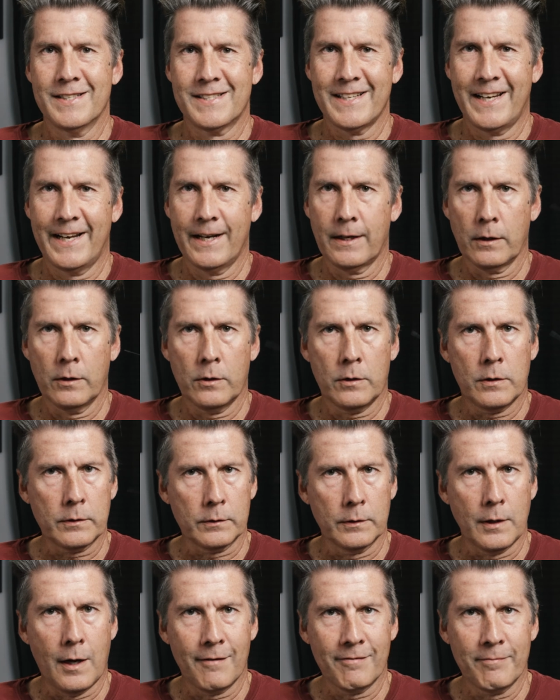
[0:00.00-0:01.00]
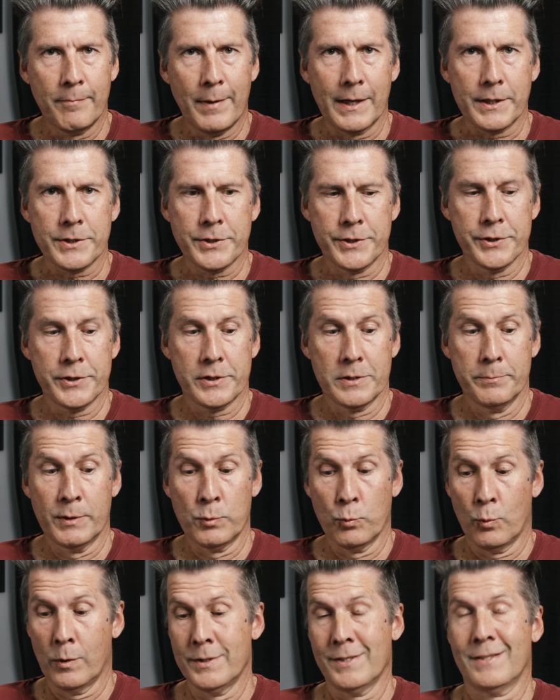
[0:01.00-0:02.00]
This analog lav mic system
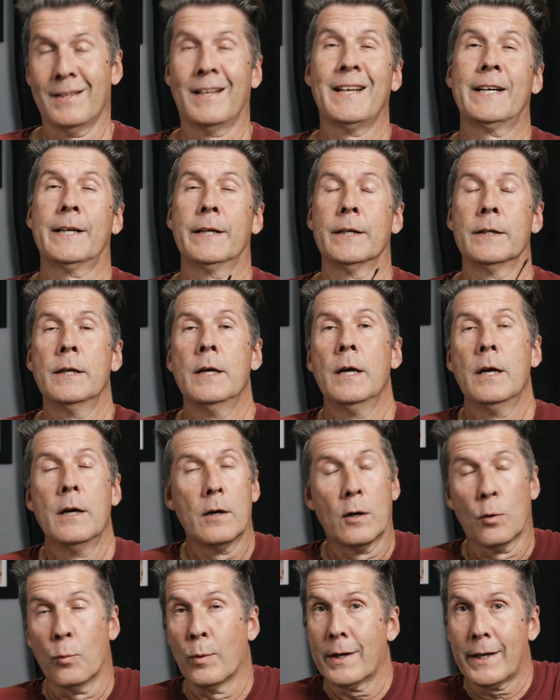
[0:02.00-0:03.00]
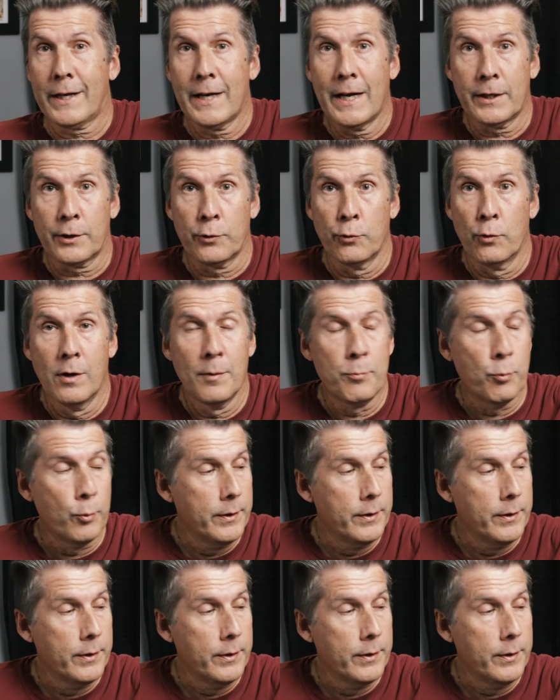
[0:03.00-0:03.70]
and ones like it are what I kind of grew up